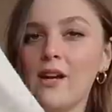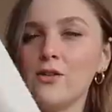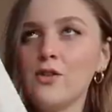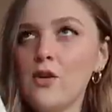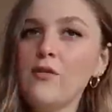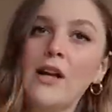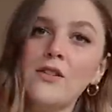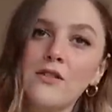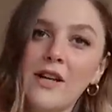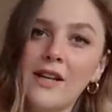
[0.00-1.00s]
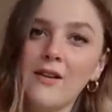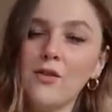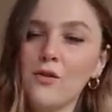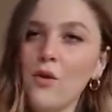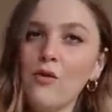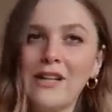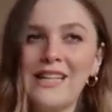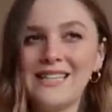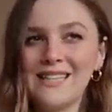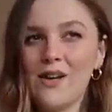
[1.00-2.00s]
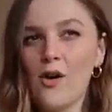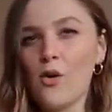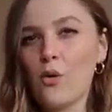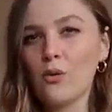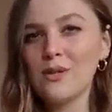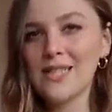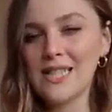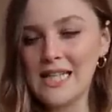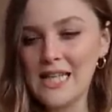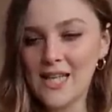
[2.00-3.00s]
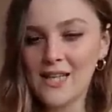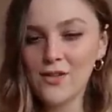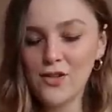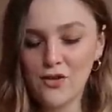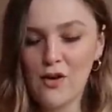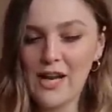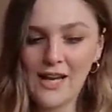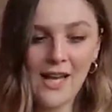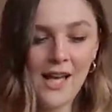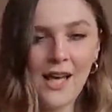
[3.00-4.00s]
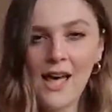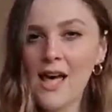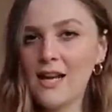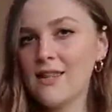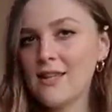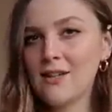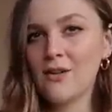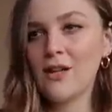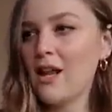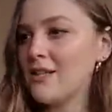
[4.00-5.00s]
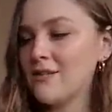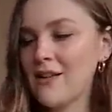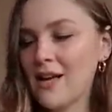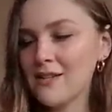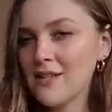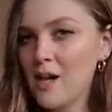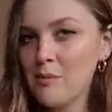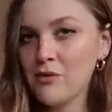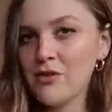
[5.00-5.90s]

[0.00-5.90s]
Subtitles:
are so flattering. If you're not really into the whole skinny, straight, anything along the lines of that type of